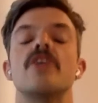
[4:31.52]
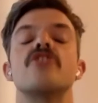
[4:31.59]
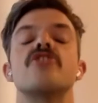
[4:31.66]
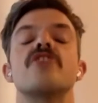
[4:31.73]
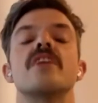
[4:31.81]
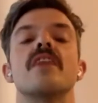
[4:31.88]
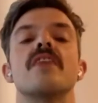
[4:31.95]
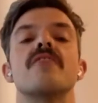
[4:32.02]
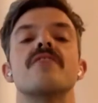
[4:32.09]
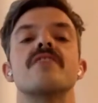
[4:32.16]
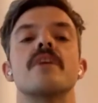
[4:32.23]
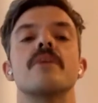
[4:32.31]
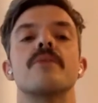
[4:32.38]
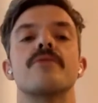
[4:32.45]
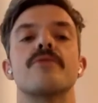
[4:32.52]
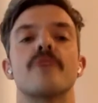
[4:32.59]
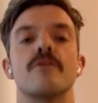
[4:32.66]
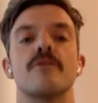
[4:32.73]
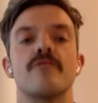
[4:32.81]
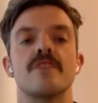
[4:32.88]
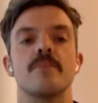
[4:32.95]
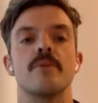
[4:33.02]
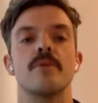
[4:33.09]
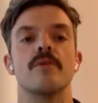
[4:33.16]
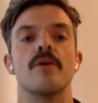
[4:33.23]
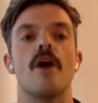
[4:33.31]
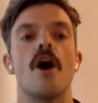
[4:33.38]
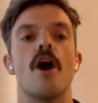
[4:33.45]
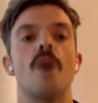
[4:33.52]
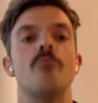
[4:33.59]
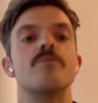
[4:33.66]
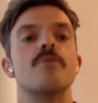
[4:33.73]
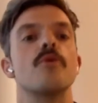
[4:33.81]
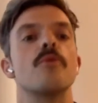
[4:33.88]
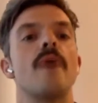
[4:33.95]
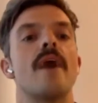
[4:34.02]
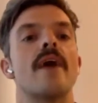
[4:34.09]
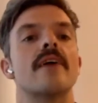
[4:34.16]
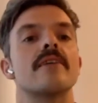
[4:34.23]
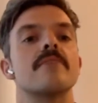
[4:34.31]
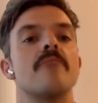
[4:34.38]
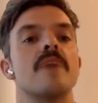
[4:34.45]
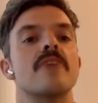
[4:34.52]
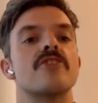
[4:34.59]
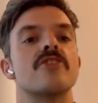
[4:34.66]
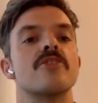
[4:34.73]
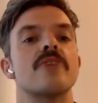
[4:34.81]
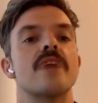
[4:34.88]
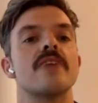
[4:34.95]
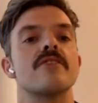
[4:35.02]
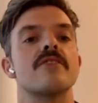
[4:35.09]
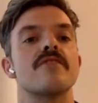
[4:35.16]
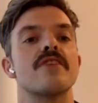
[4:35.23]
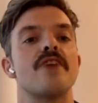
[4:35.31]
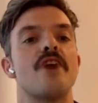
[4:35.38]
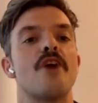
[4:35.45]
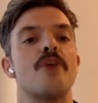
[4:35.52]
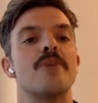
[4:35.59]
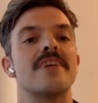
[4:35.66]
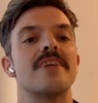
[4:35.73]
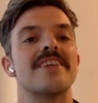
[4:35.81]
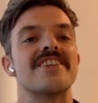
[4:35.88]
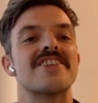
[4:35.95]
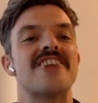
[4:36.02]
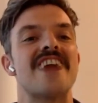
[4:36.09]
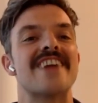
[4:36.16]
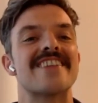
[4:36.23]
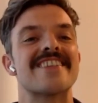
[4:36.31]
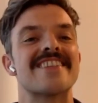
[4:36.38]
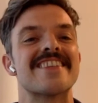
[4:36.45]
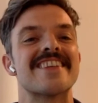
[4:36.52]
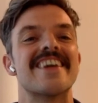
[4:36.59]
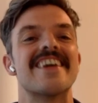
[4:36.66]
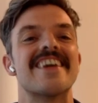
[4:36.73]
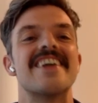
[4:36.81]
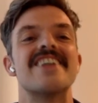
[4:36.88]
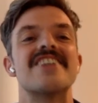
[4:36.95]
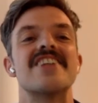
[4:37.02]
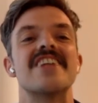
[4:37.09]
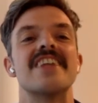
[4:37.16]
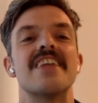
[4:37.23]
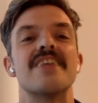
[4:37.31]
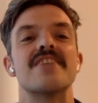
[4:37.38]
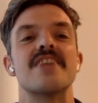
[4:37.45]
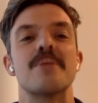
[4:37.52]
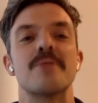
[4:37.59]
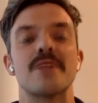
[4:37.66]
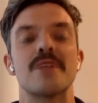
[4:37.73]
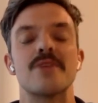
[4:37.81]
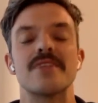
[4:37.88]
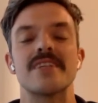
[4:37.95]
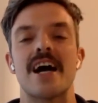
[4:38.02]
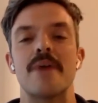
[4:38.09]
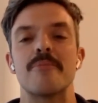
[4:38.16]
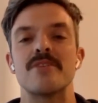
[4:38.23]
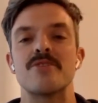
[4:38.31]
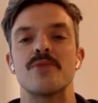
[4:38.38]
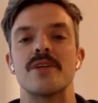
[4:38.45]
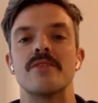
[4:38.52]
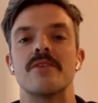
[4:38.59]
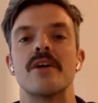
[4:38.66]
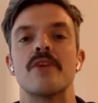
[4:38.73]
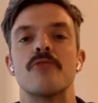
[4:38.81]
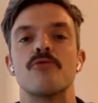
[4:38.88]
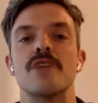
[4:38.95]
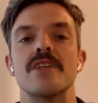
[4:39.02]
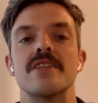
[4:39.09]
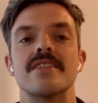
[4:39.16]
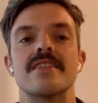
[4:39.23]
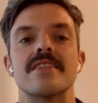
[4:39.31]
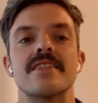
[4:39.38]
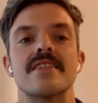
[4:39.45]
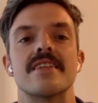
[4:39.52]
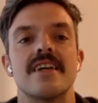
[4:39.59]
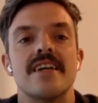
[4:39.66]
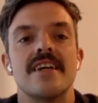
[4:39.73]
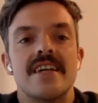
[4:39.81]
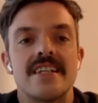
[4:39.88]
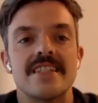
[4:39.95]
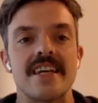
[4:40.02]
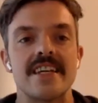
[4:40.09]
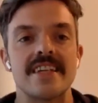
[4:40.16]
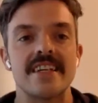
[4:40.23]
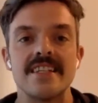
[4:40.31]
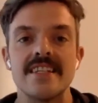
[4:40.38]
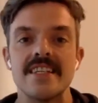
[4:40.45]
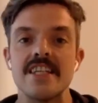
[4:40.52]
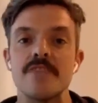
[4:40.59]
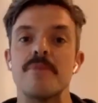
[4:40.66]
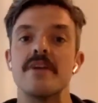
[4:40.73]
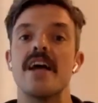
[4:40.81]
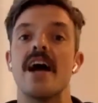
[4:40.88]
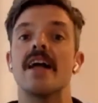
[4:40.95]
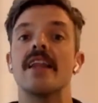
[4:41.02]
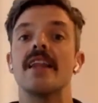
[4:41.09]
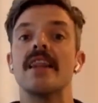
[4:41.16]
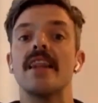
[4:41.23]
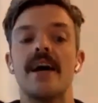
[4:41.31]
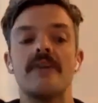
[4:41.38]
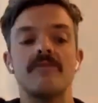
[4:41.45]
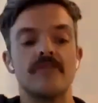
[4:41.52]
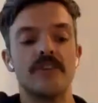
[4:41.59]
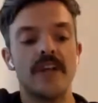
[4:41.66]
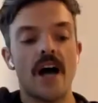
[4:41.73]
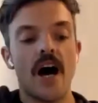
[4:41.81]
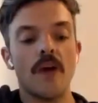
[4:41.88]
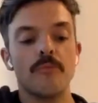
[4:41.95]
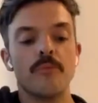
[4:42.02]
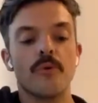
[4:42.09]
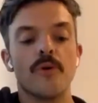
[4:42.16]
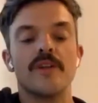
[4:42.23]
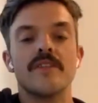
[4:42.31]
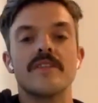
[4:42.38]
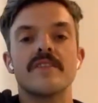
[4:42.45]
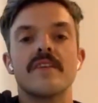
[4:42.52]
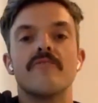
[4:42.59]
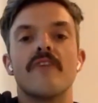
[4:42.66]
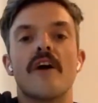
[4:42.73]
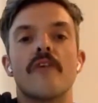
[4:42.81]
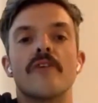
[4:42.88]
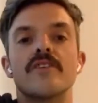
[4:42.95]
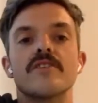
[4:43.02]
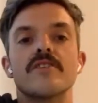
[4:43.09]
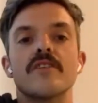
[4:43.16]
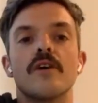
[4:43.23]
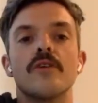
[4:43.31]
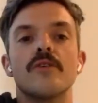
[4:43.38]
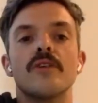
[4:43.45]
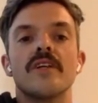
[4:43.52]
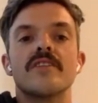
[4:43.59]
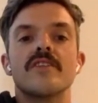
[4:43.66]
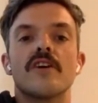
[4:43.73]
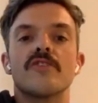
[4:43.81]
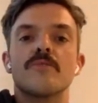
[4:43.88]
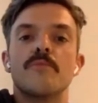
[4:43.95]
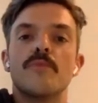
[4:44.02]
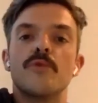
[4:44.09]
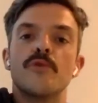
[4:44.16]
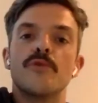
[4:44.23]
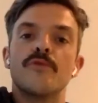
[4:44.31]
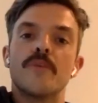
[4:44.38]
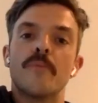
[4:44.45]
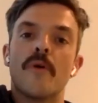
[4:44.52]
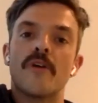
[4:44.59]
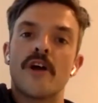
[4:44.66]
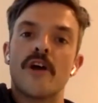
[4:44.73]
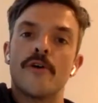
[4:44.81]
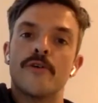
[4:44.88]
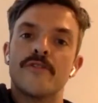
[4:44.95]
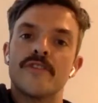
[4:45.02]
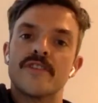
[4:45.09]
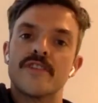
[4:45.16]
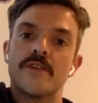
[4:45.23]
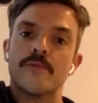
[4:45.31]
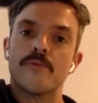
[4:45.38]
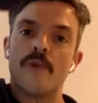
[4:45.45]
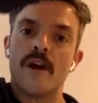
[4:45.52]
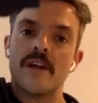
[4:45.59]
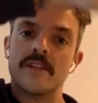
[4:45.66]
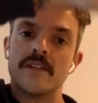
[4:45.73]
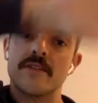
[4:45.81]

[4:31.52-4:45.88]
Chin lifts up, throat visible. Arms pull back as much as you can so you feel the opening in the chest. Chin lifts up, close a gap between wrists. Take a deep inhale, lengthen upwards, then very slowly start to move the body over to the right.